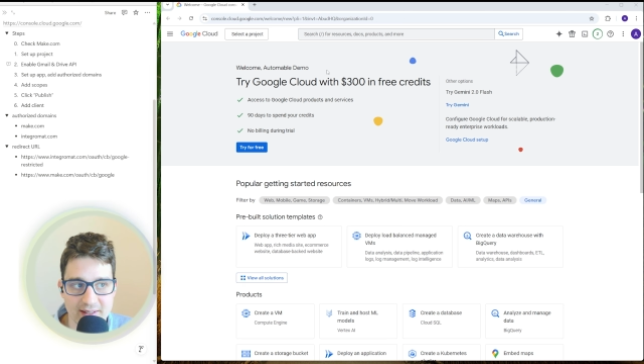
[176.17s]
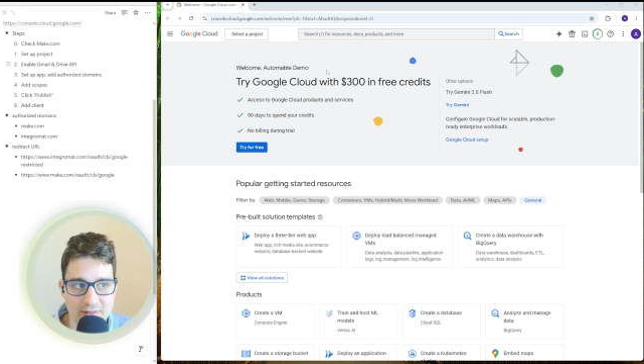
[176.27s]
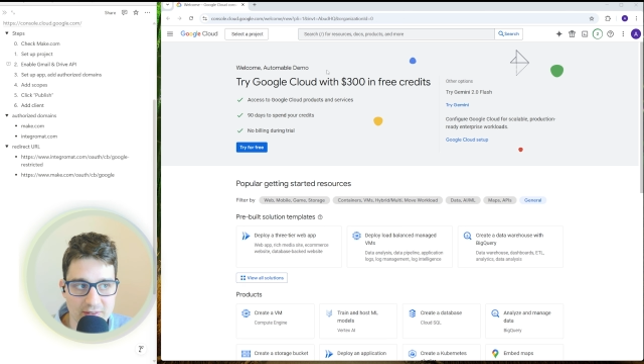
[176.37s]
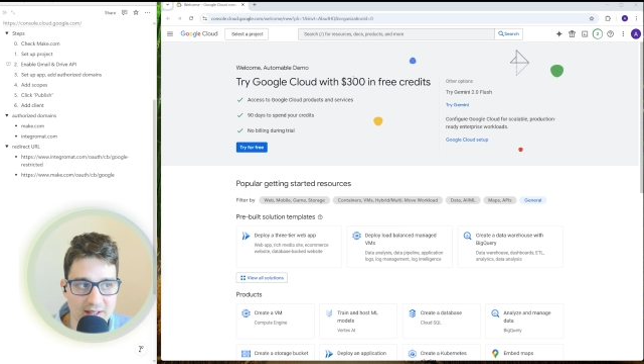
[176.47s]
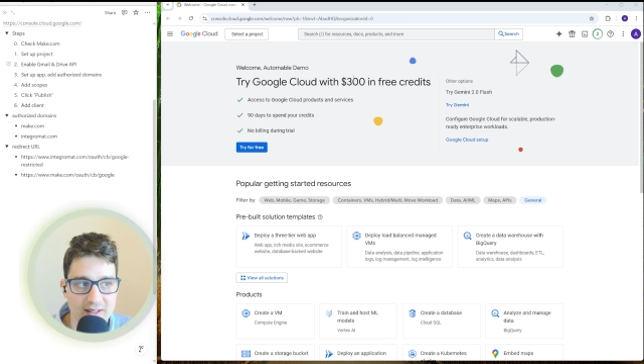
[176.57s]

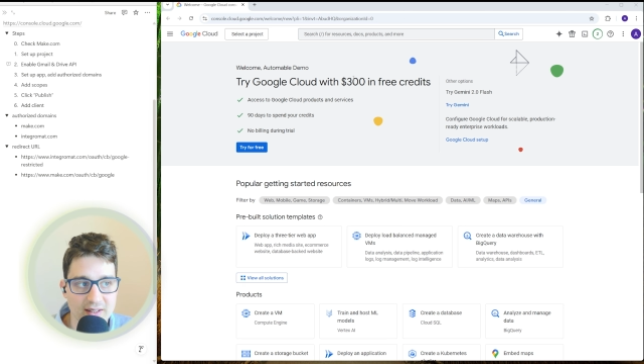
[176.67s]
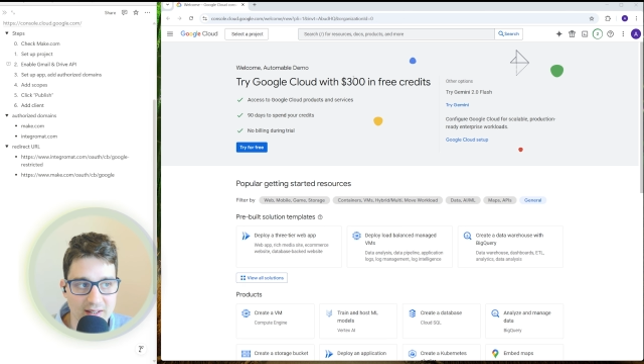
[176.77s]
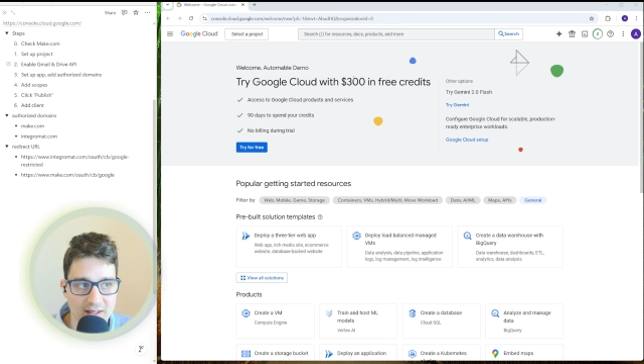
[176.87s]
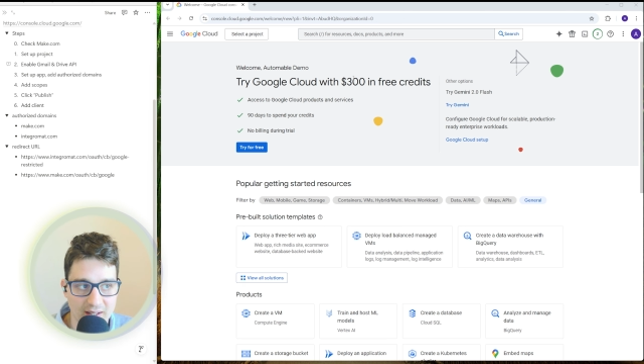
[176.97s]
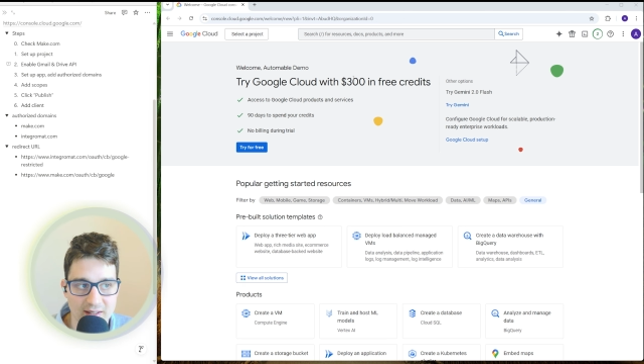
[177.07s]
free
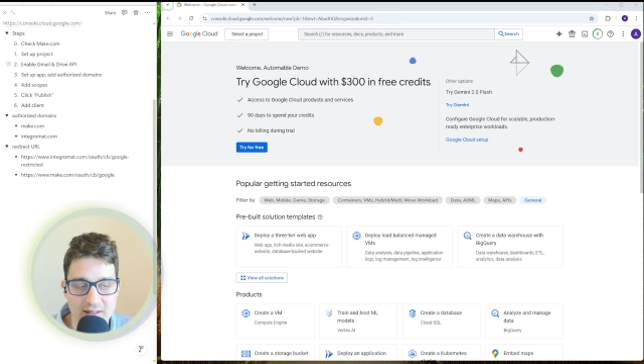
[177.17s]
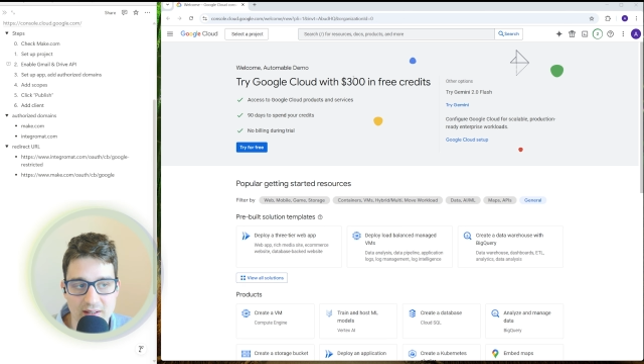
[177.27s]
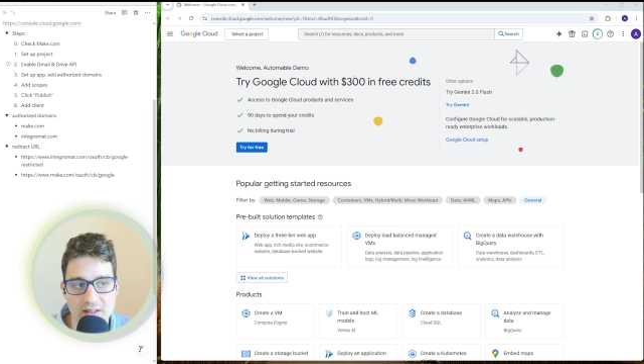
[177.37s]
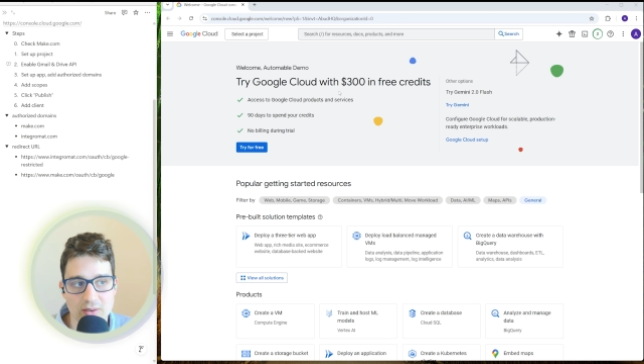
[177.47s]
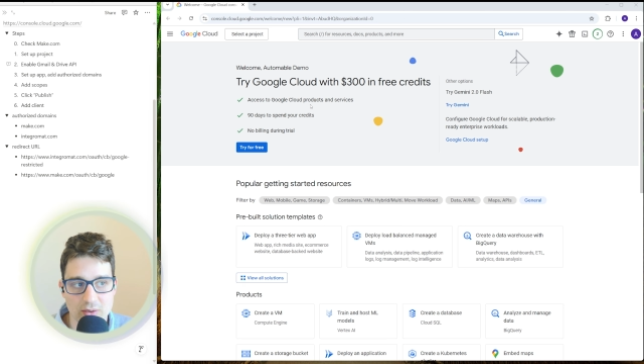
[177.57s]
in
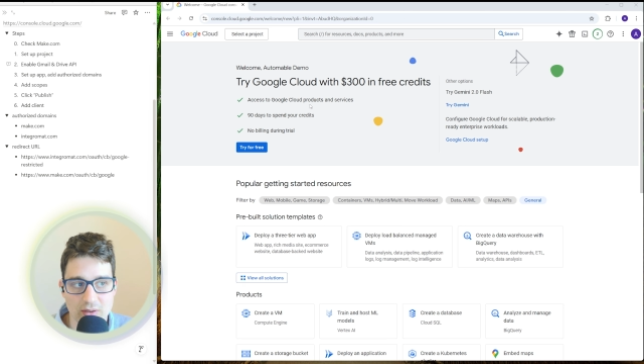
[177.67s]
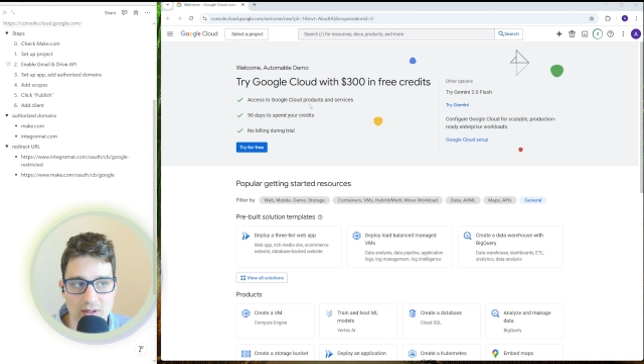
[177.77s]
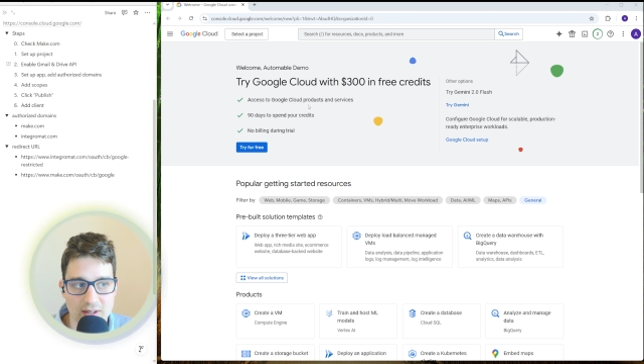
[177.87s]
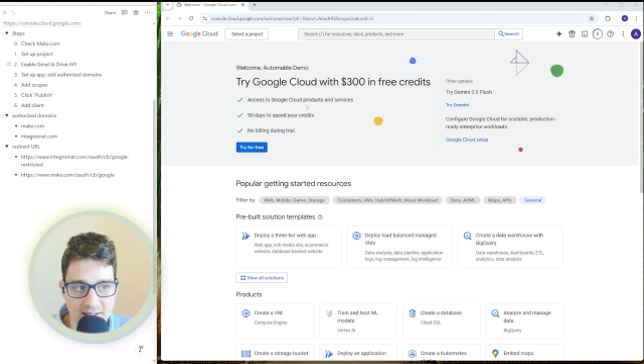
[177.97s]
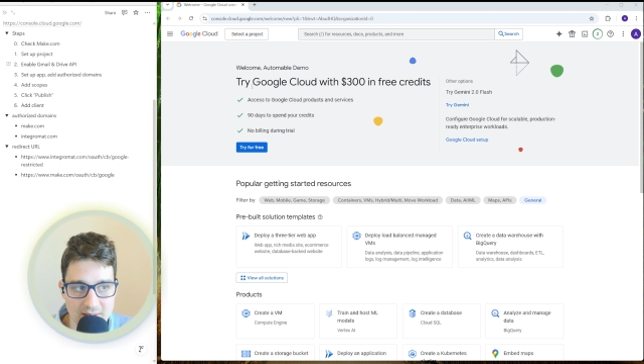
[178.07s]
Google
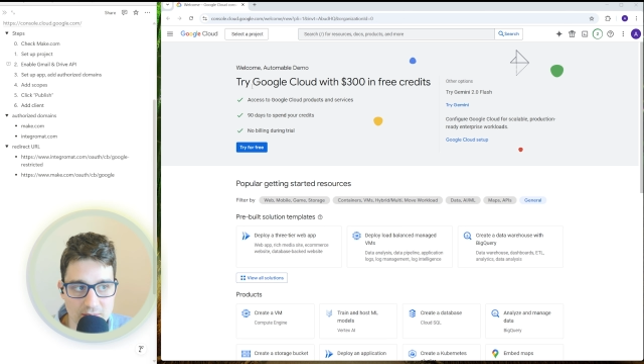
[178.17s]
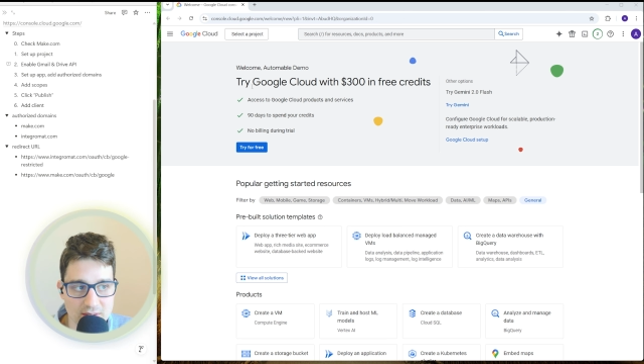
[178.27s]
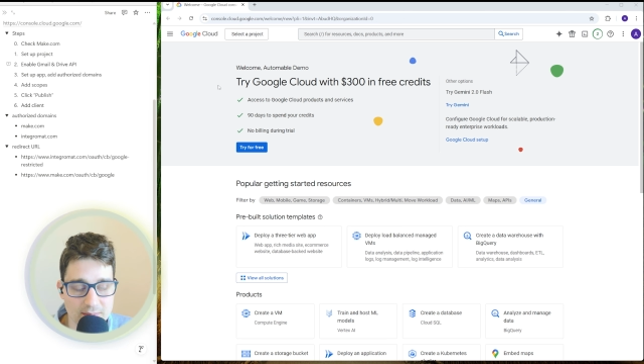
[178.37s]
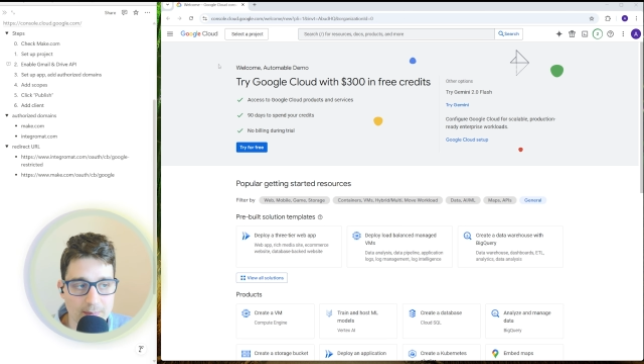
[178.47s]
Cloud.